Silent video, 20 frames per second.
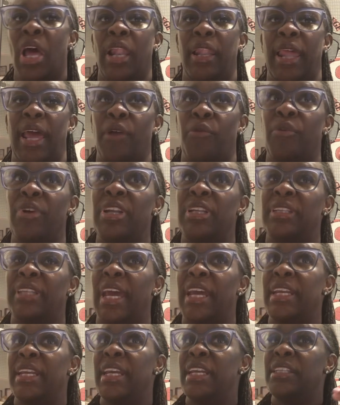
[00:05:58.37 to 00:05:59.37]
Like we,
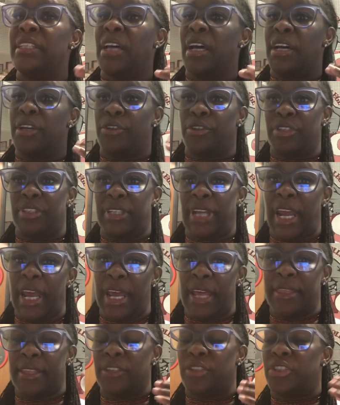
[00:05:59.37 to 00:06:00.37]
they need to
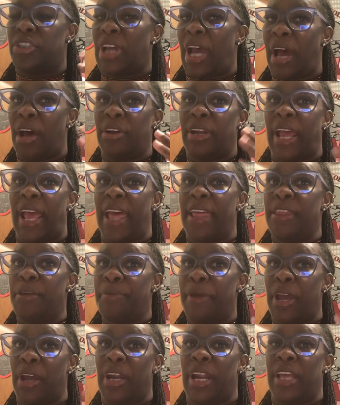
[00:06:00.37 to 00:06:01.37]
understand the child and the
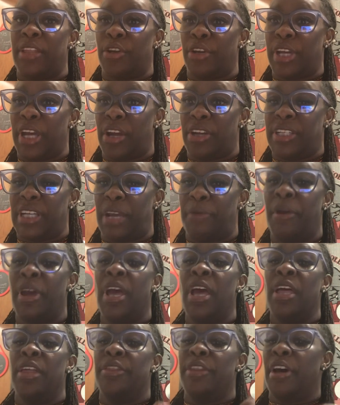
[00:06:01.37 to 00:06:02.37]
parent and their care team.
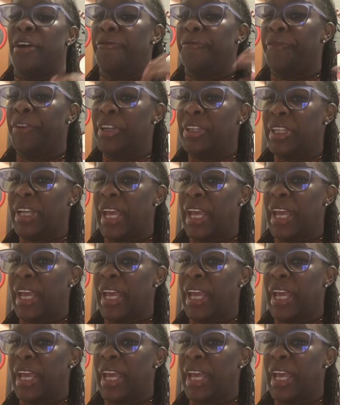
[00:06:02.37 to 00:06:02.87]
The foot